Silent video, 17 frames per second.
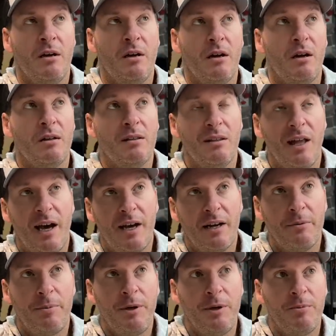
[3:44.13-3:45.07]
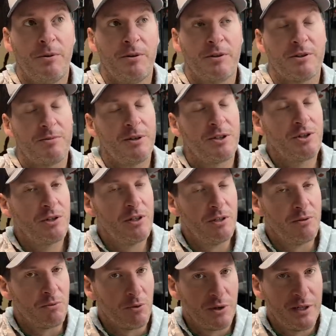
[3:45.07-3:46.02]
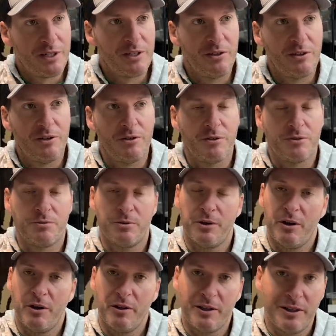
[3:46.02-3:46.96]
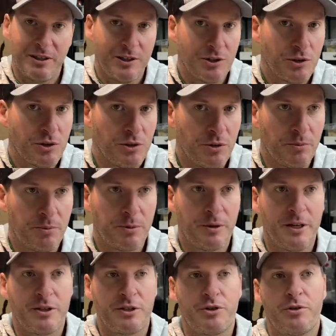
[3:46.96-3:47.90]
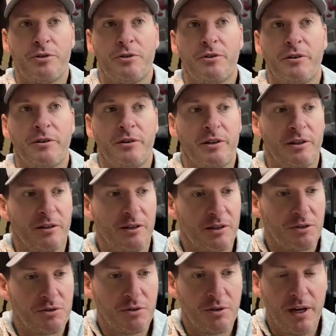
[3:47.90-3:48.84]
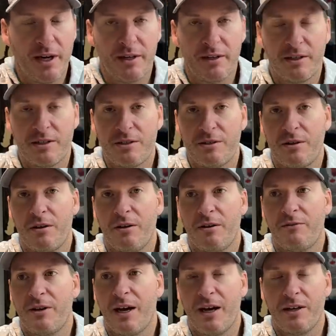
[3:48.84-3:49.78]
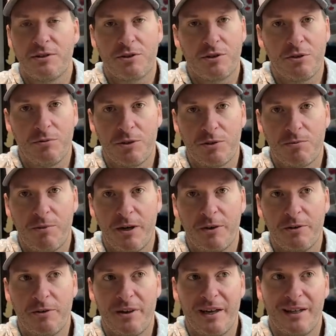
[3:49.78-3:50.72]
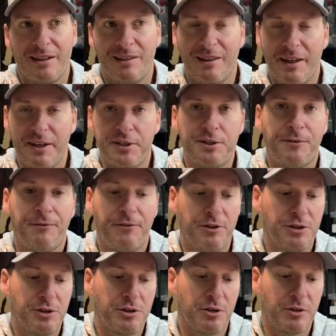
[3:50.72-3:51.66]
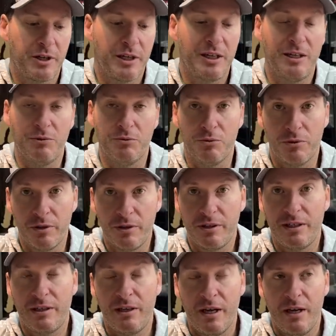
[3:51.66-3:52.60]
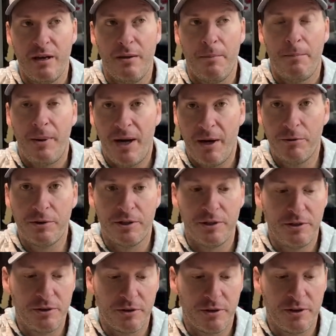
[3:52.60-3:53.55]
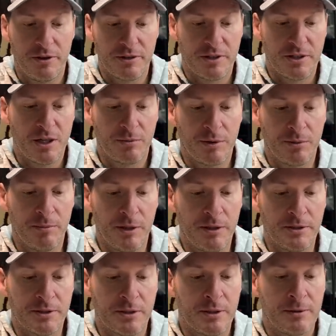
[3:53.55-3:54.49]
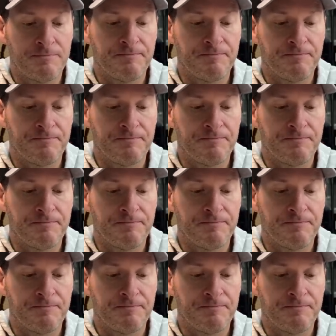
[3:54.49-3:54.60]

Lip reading: a lot of people, especially in recent years with all the additional pressure, the electronics have gotten so much better that ledge fish are getting really pounded during the summer months.